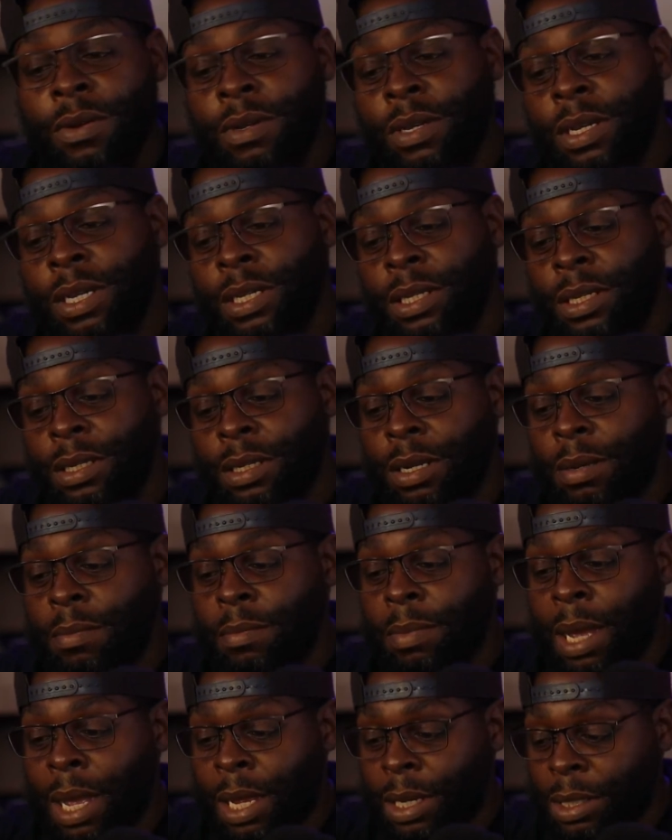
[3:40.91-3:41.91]
Edition
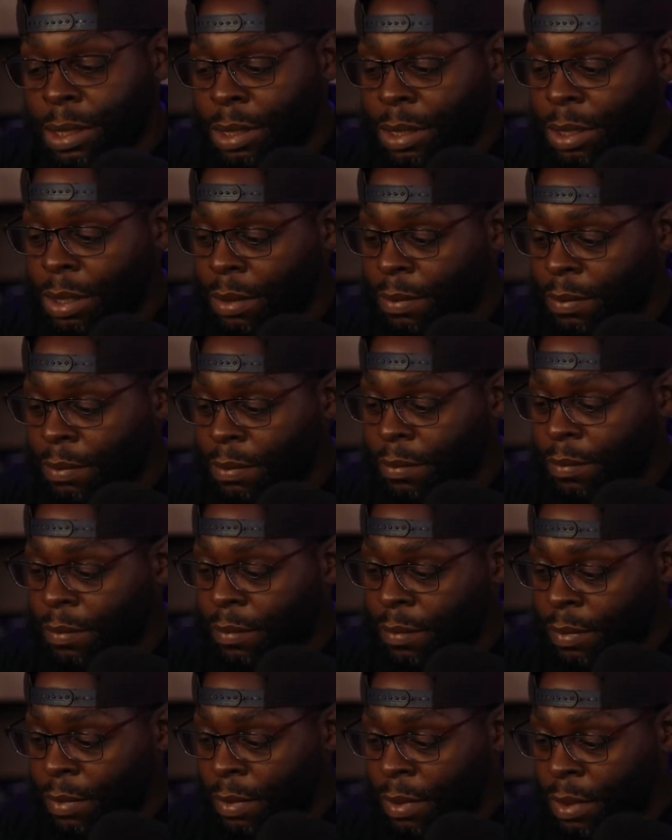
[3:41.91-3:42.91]
unboxing.
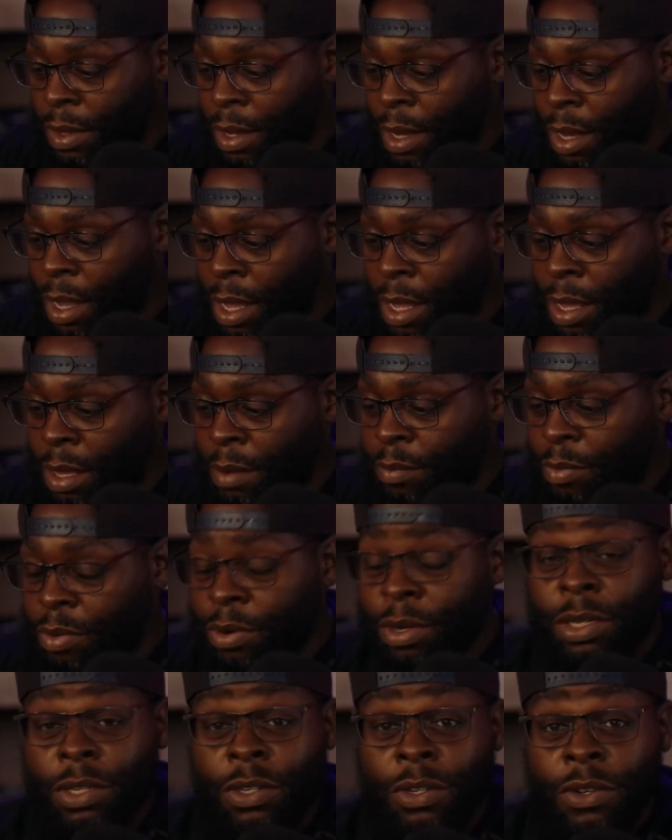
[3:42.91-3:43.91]

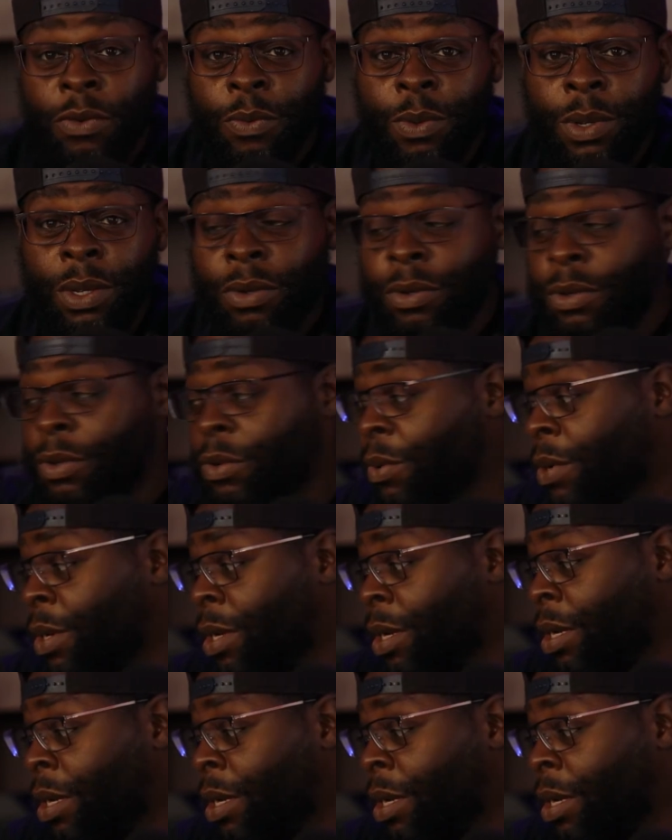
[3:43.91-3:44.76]
Pretty soon, we're going to do